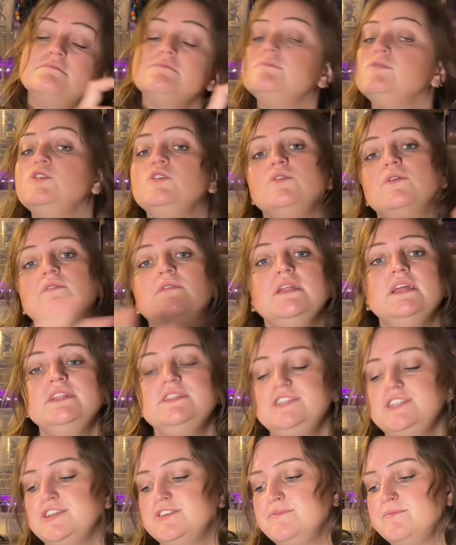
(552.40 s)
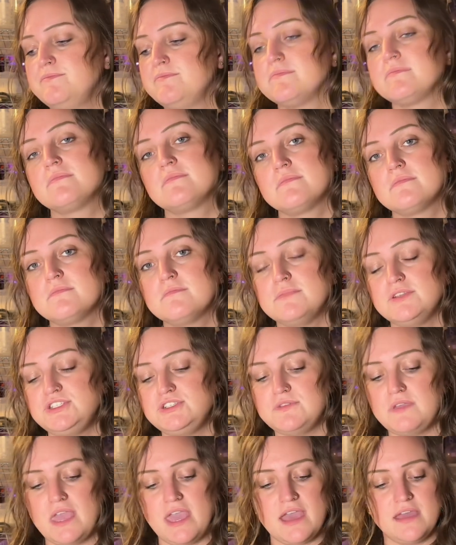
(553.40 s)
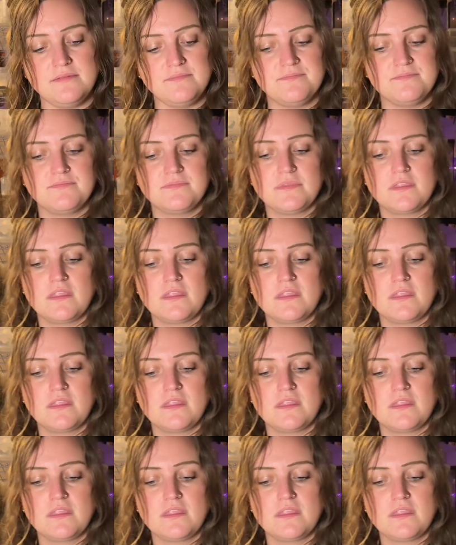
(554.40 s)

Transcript: You don't need to, but you can.